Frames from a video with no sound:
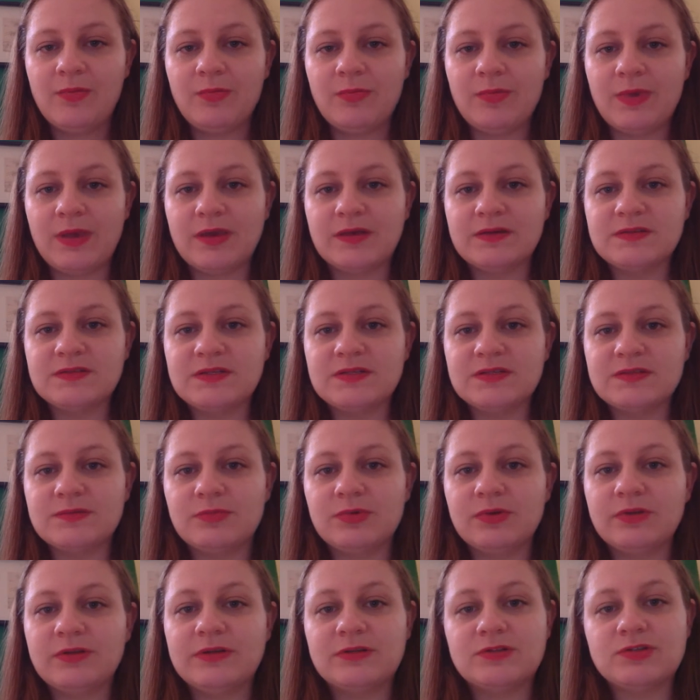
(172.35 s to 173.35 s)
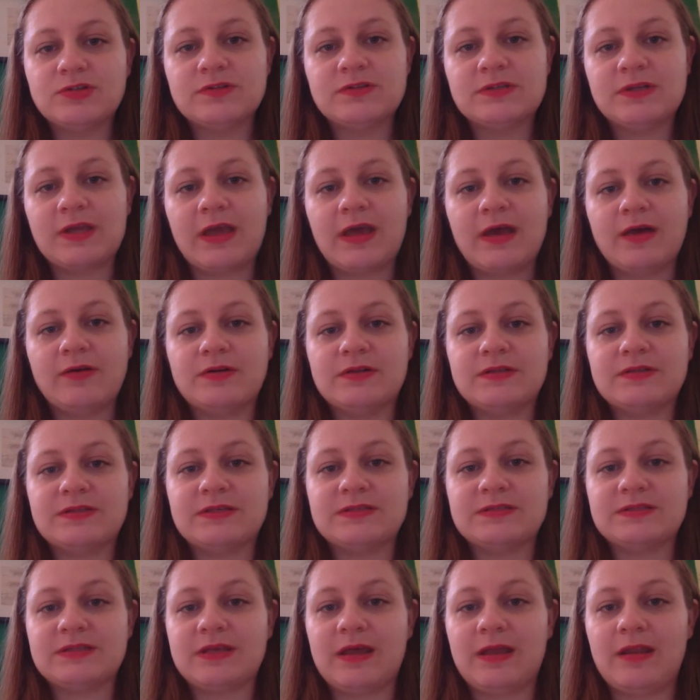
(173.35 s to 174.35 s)
because it's really interesting how it
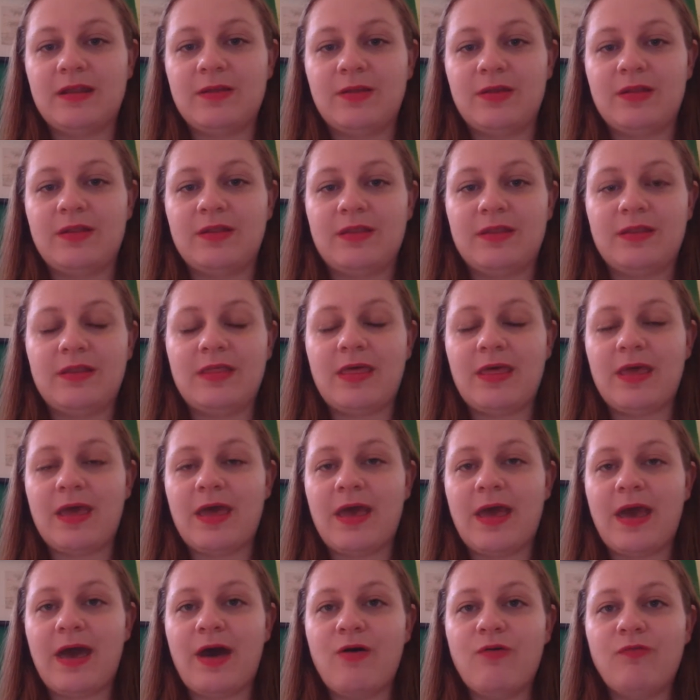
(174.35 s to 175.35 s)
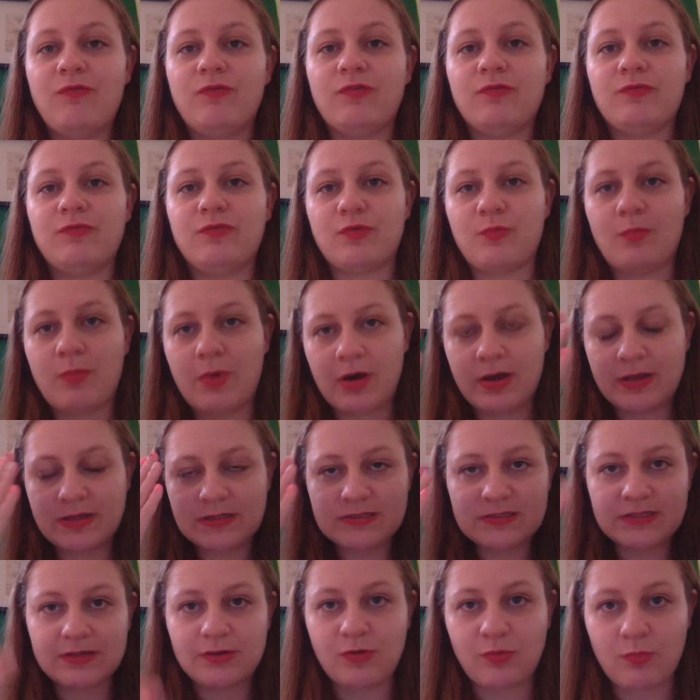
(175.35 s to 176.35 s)
says that the health of your
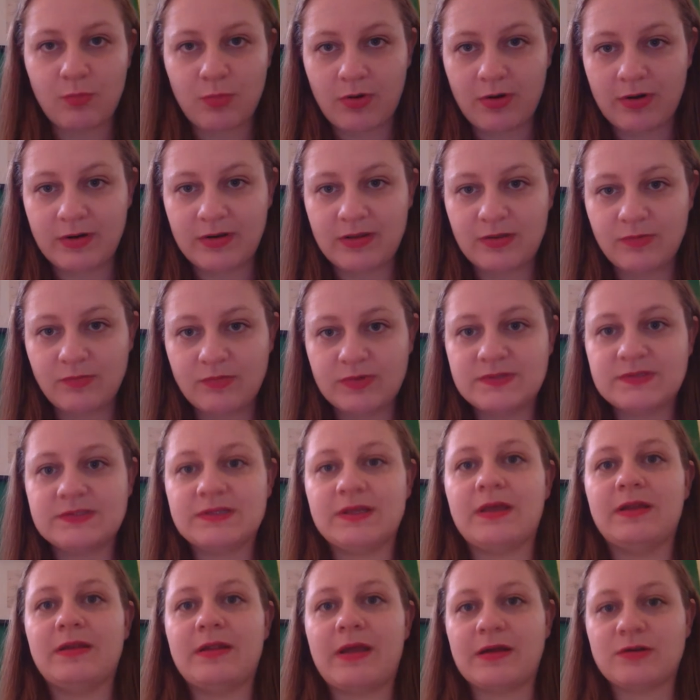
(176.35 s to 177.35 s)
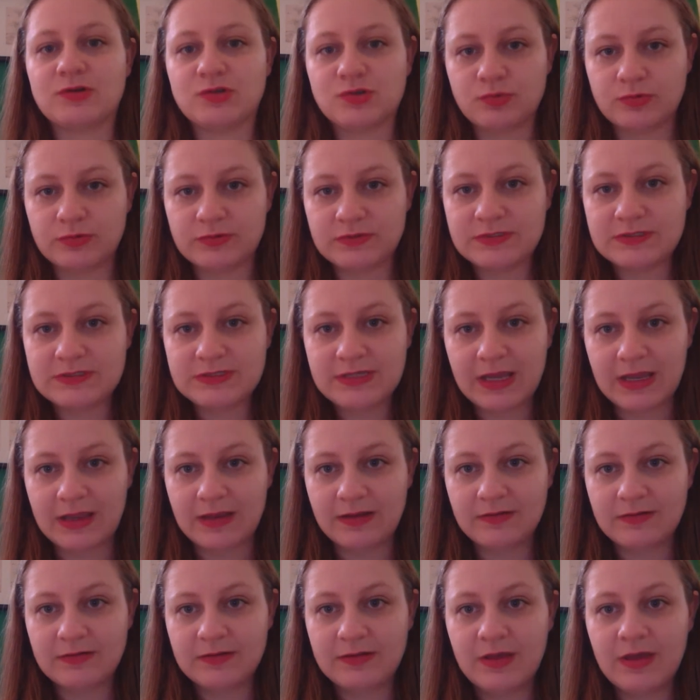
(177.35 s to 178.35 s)
mind and your body was a natural state